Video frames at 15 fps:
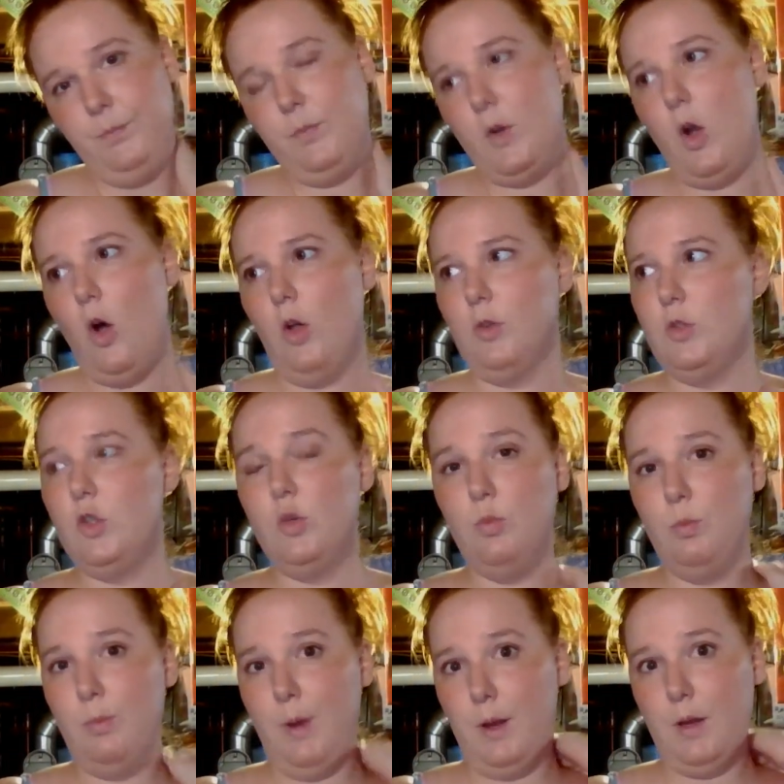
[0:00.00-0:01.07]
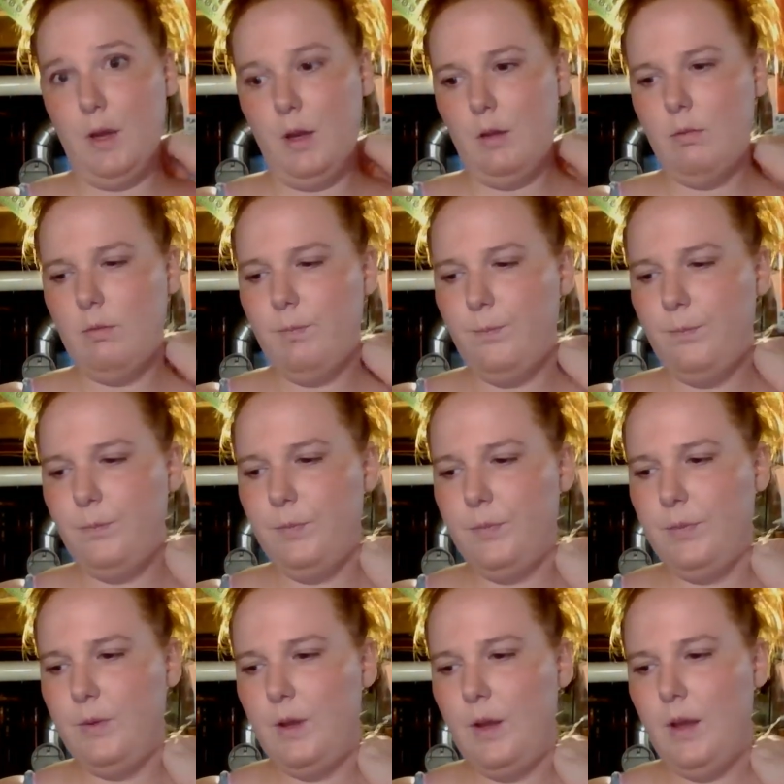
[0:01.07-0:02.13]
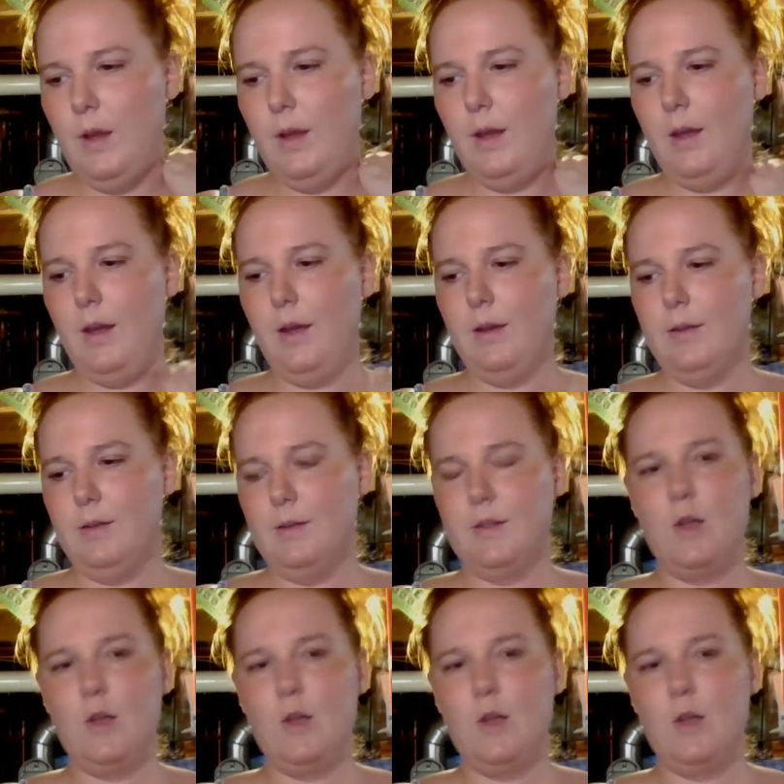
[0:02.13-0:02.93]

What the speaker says: called Junebugging. It's